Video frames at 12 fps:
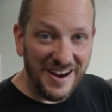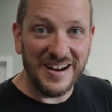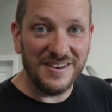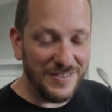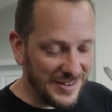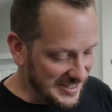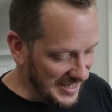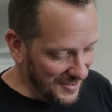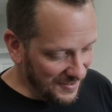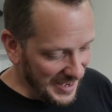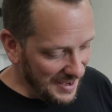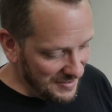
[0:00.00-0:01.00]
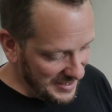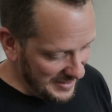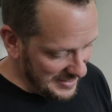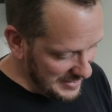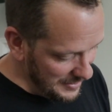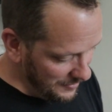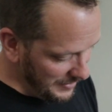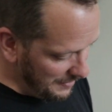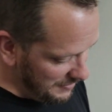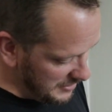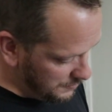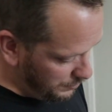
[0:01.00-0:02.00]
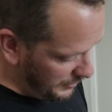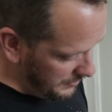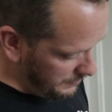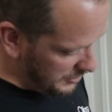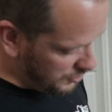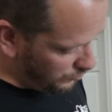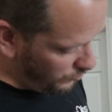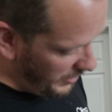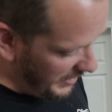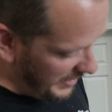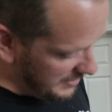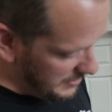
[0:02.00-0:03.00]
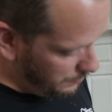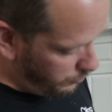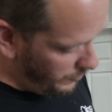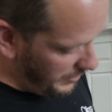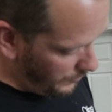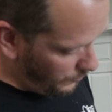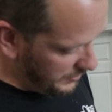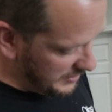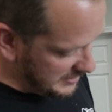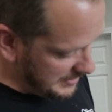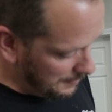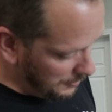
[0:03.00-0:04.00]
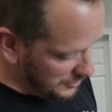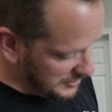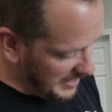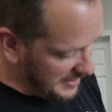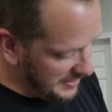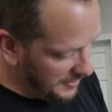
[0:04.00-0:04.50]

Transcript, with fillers: right, for the center of gravity, the center of gravity is pretty much right at the point where these doublers end